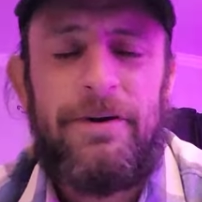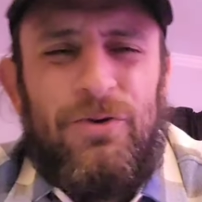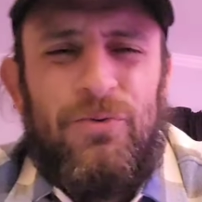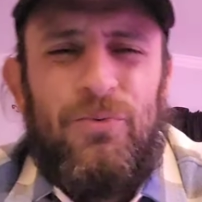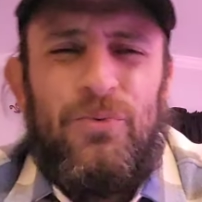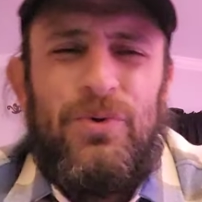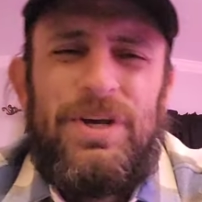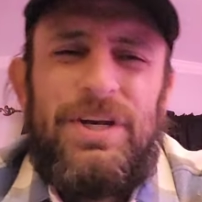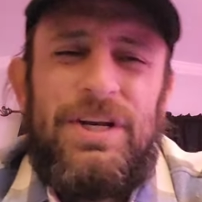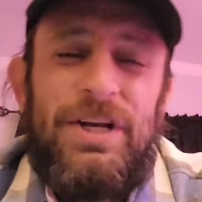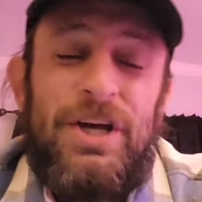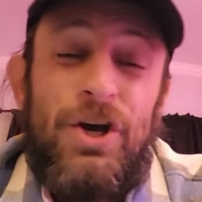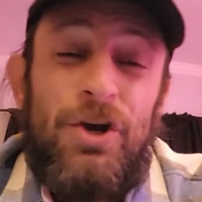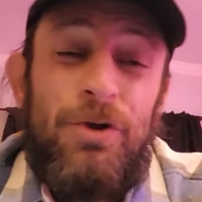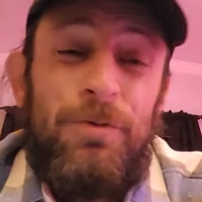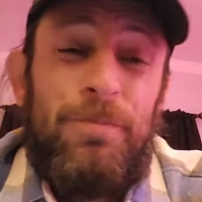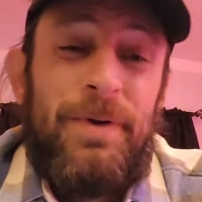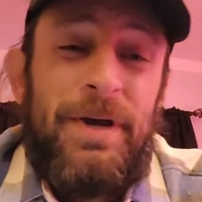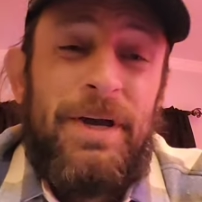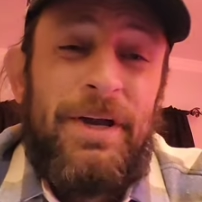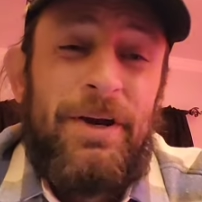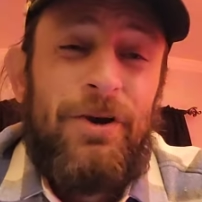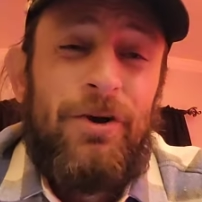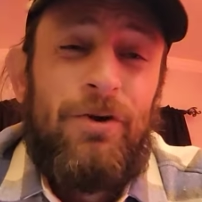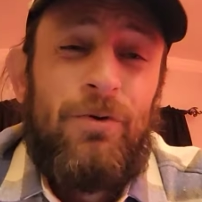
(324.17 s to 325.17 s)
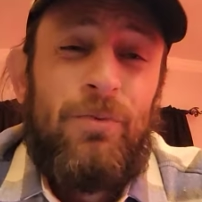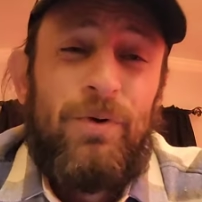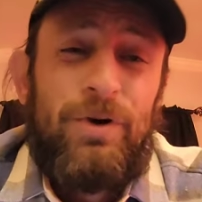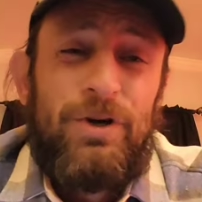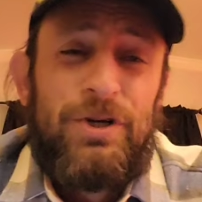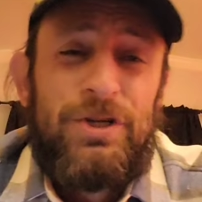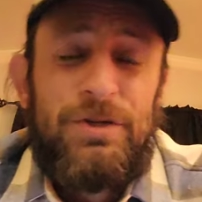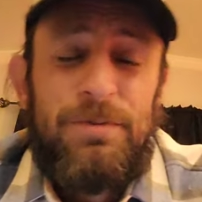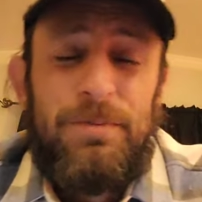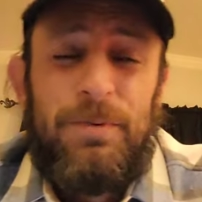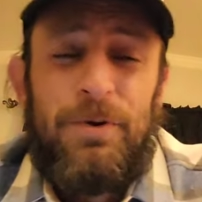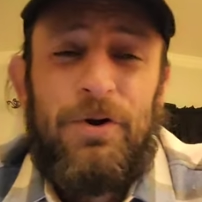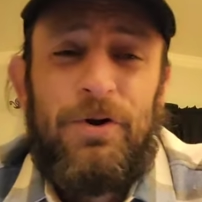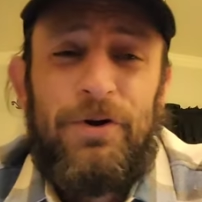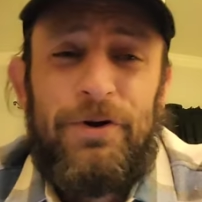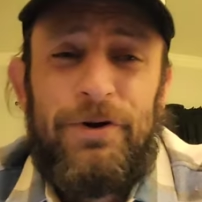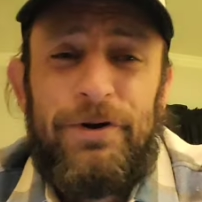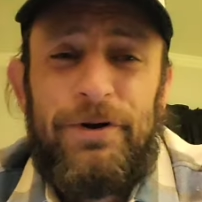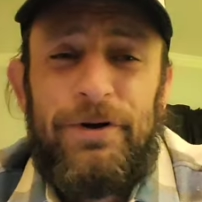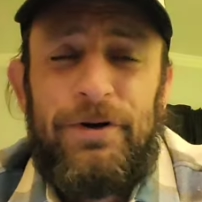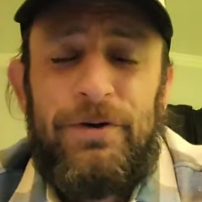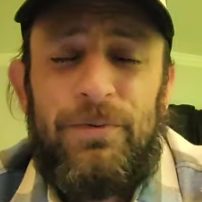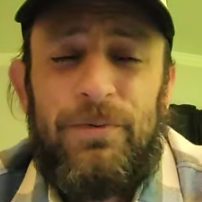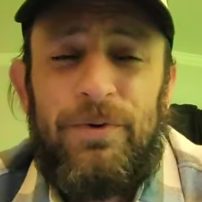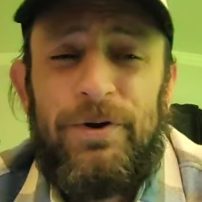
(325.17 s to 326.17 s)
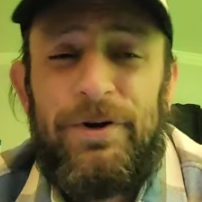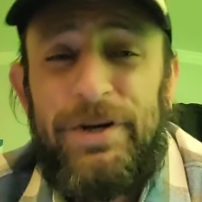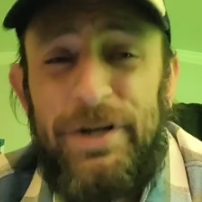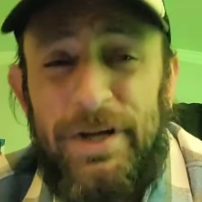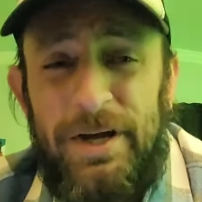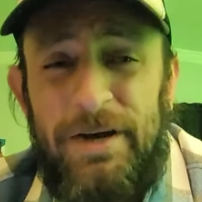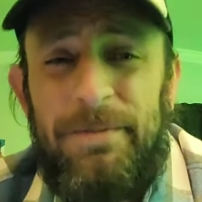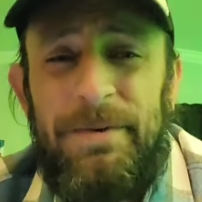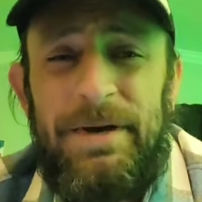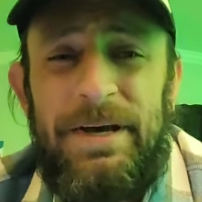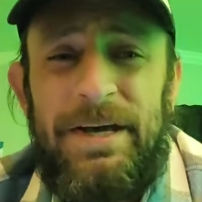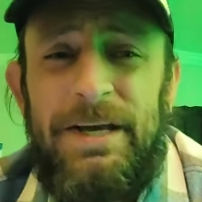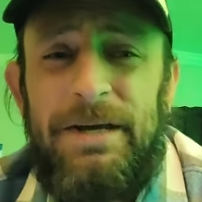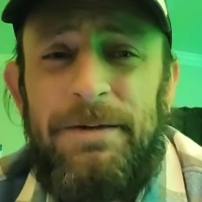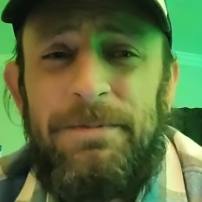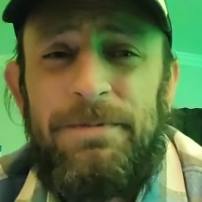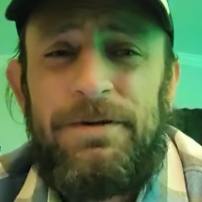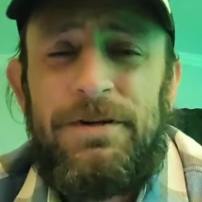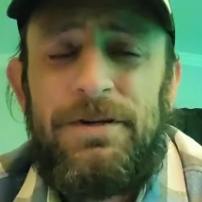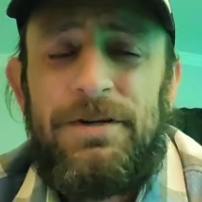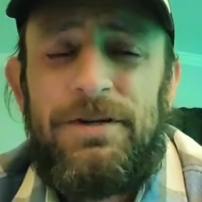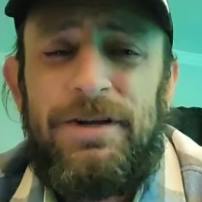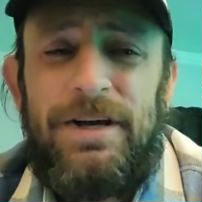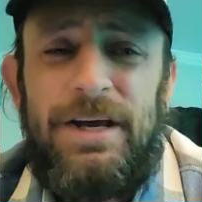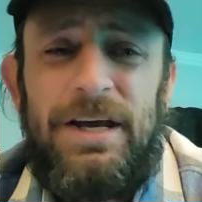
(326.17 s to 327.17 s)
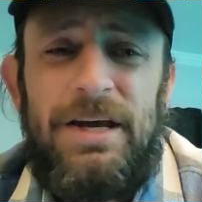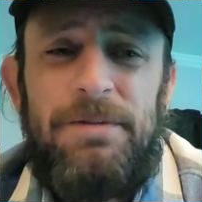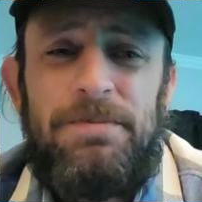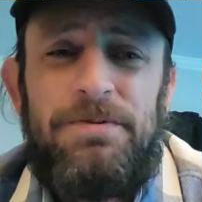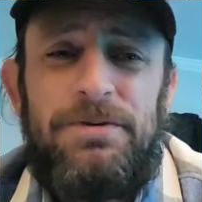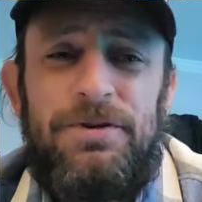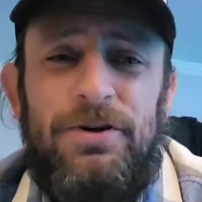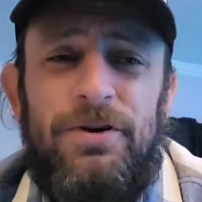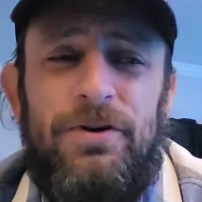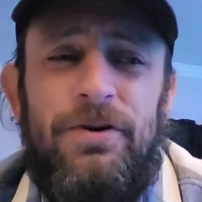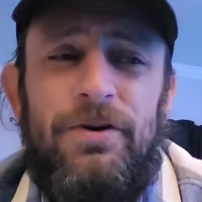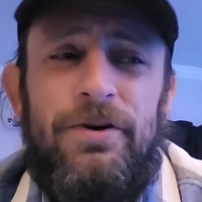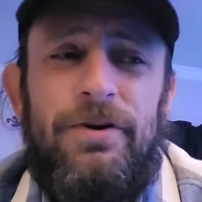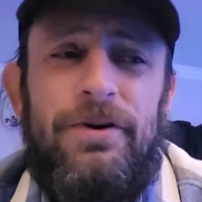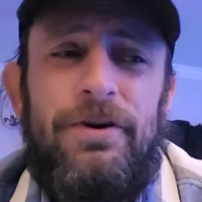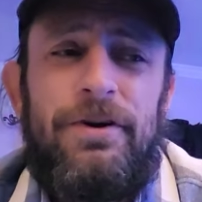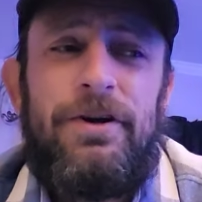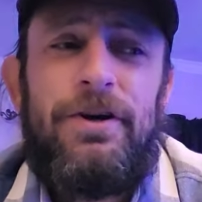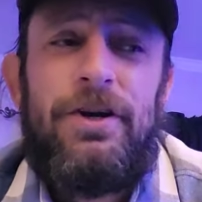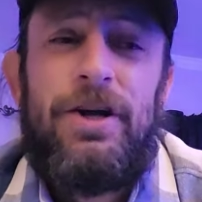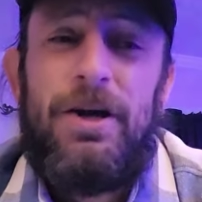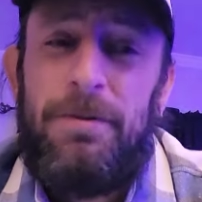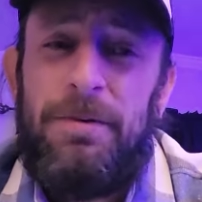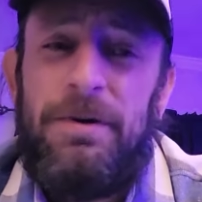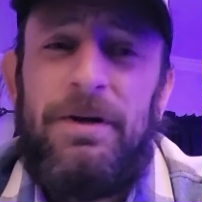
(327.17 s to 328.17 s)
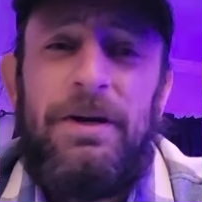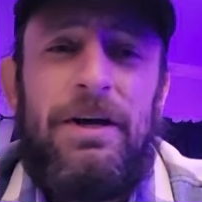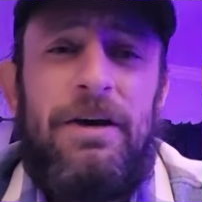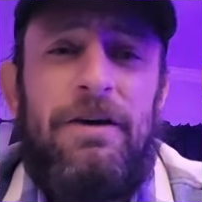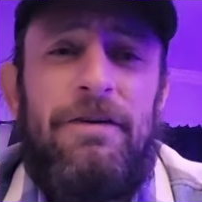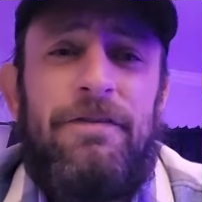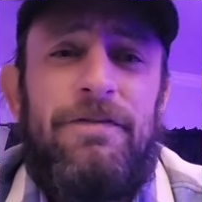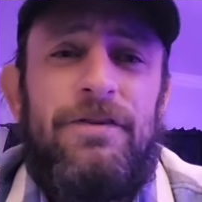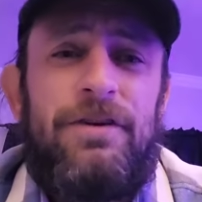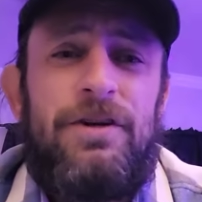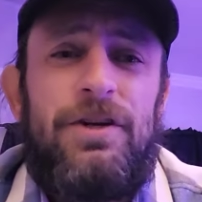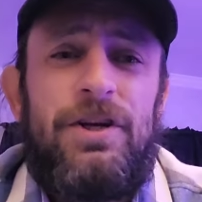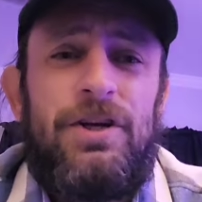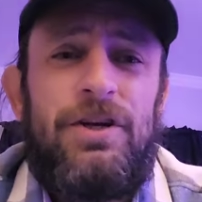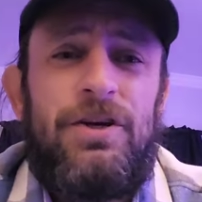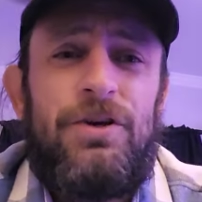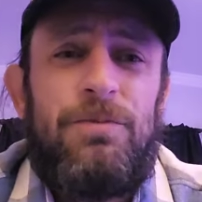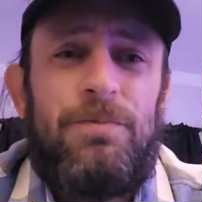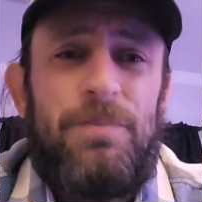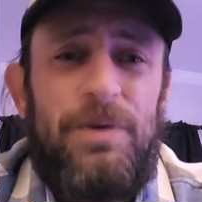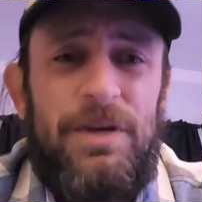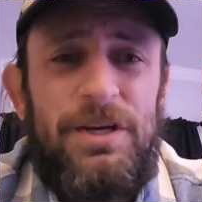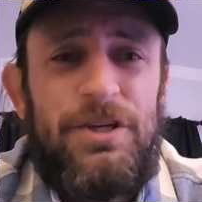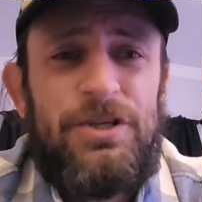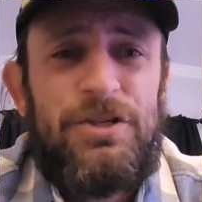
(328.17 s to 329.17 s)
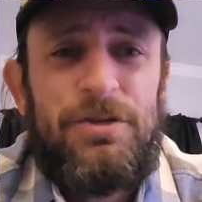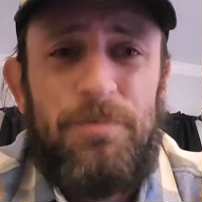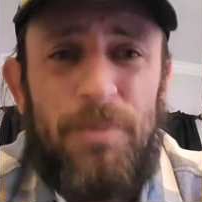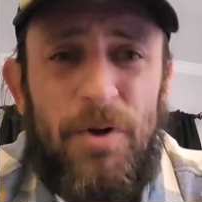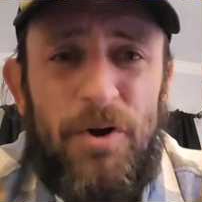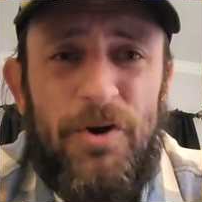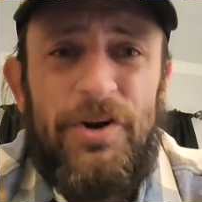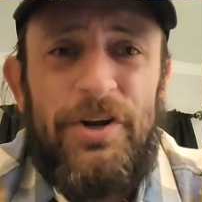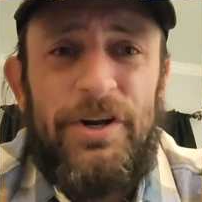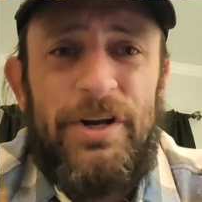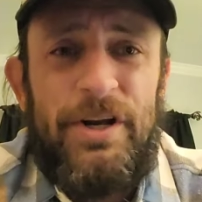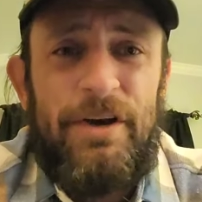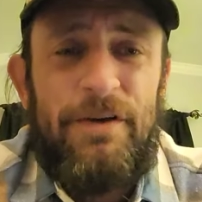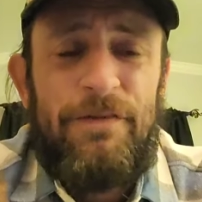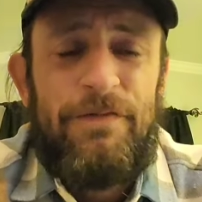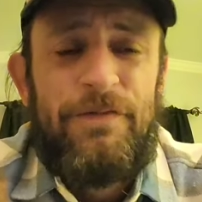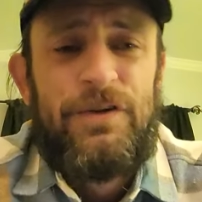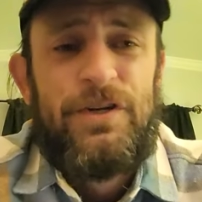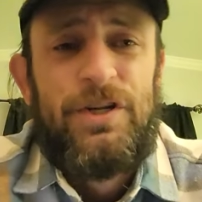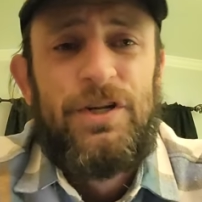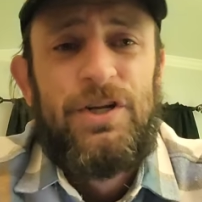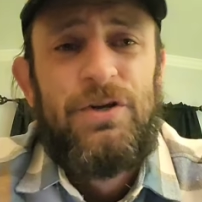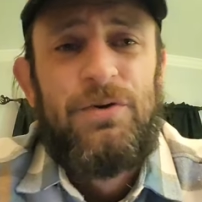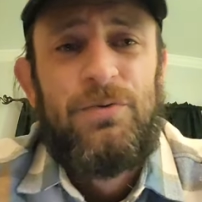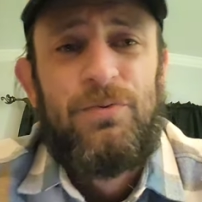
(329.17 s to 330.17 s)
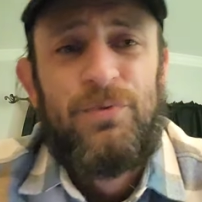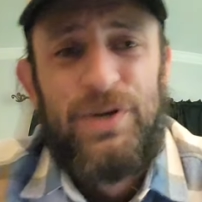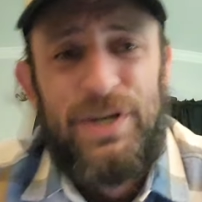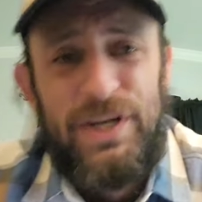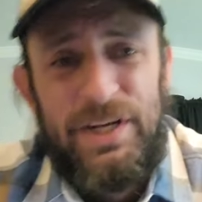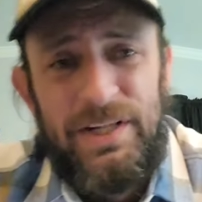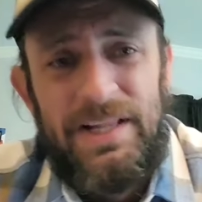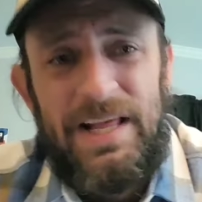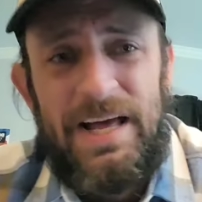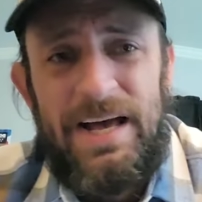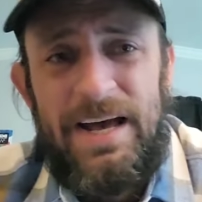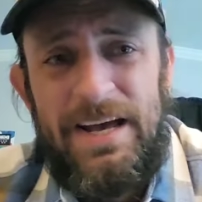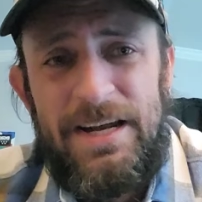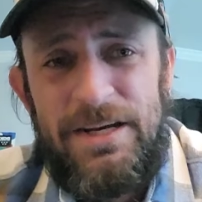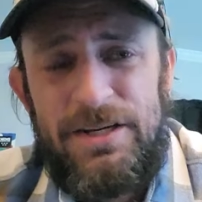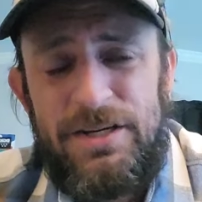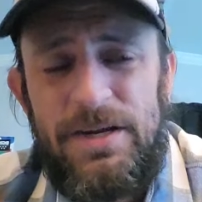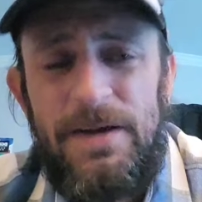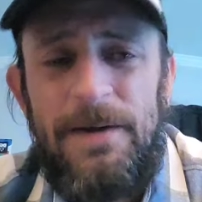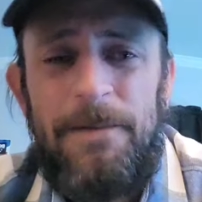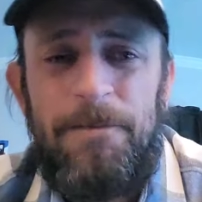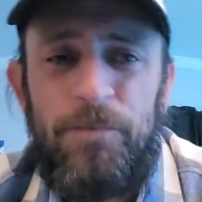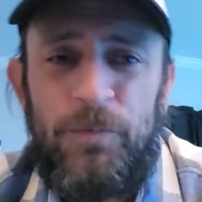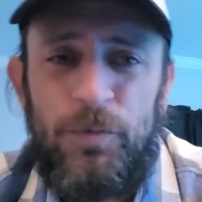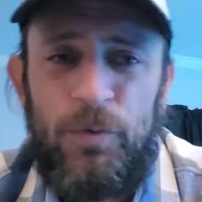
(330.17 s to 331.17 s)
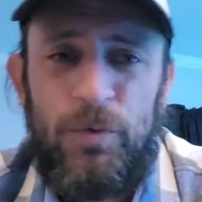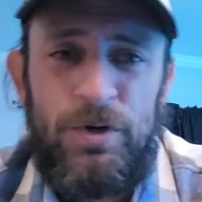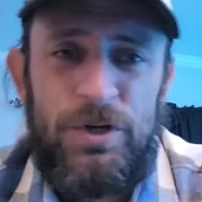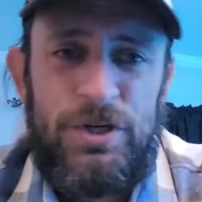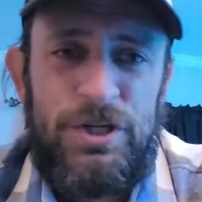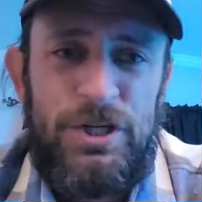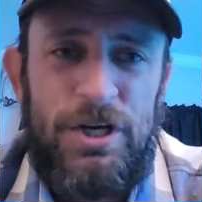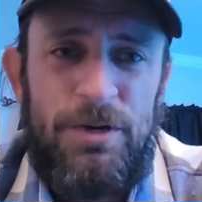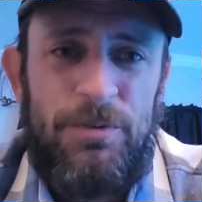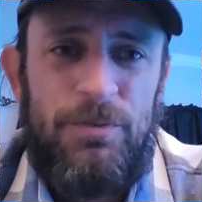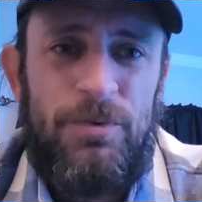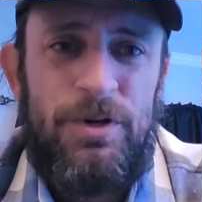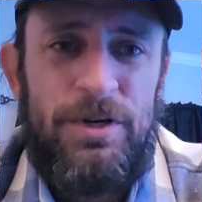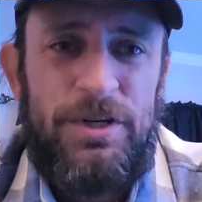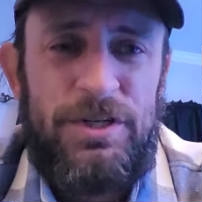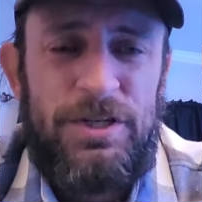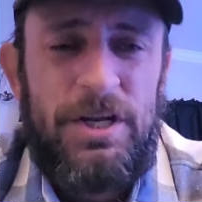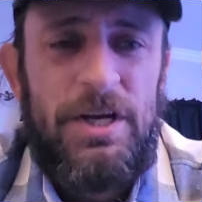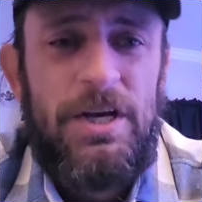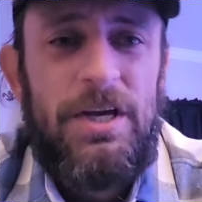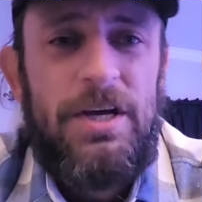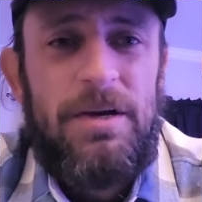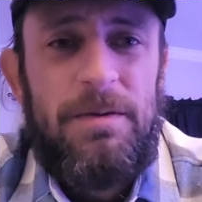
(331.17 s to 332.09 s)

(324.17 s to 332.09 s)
We know better, we're smarter, we're dumb apes. Apes are dumb enough to be smart enough to realize when someone's